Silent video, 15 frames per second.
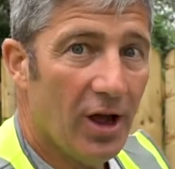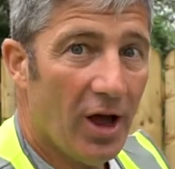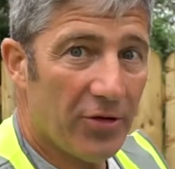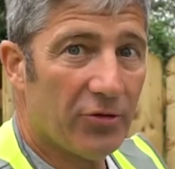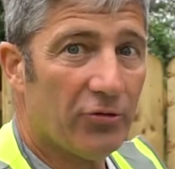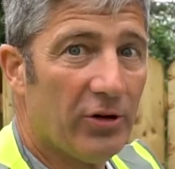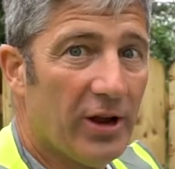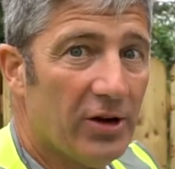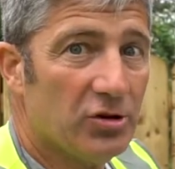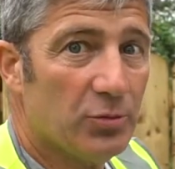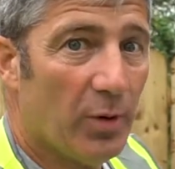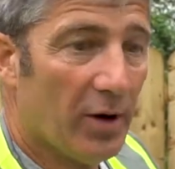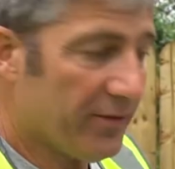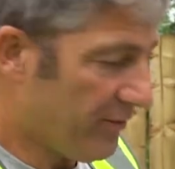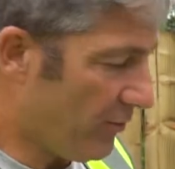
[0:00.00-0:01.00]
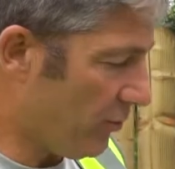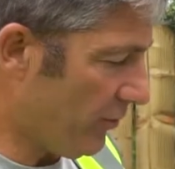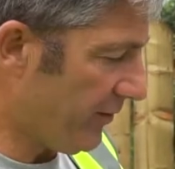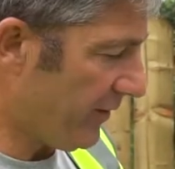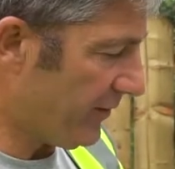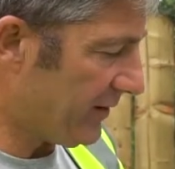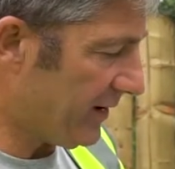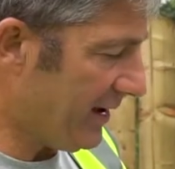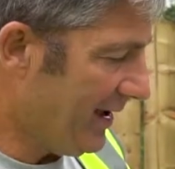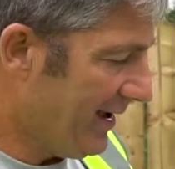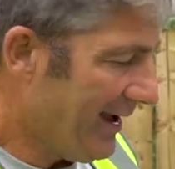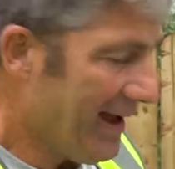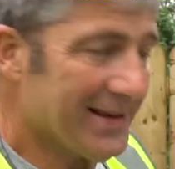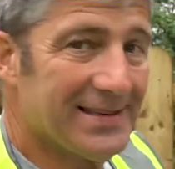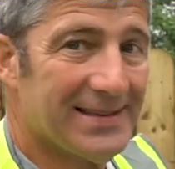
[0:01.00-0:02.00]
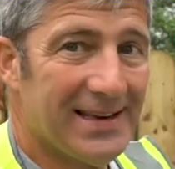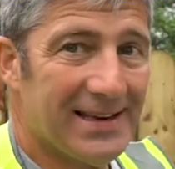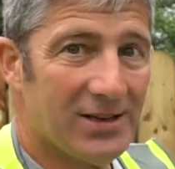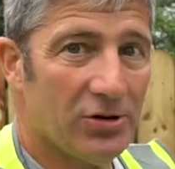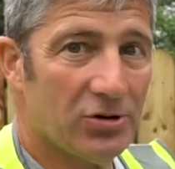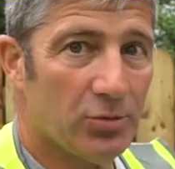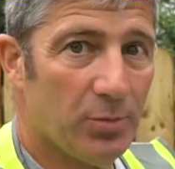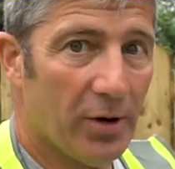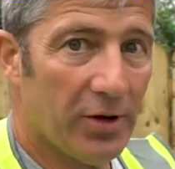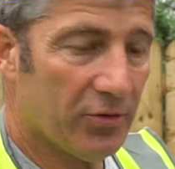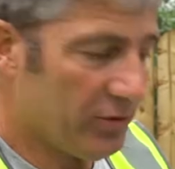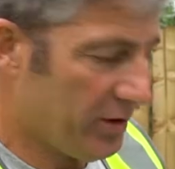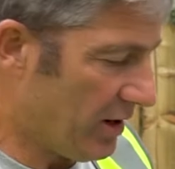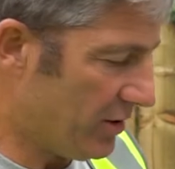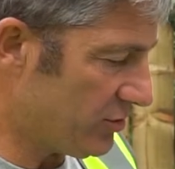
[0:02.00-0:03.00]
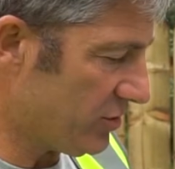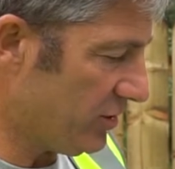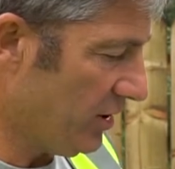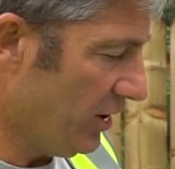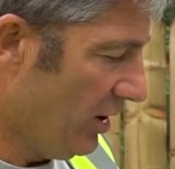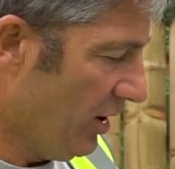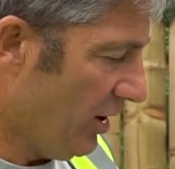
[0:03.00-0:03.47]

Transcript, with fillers: a 300 by 450, a 600 by 300,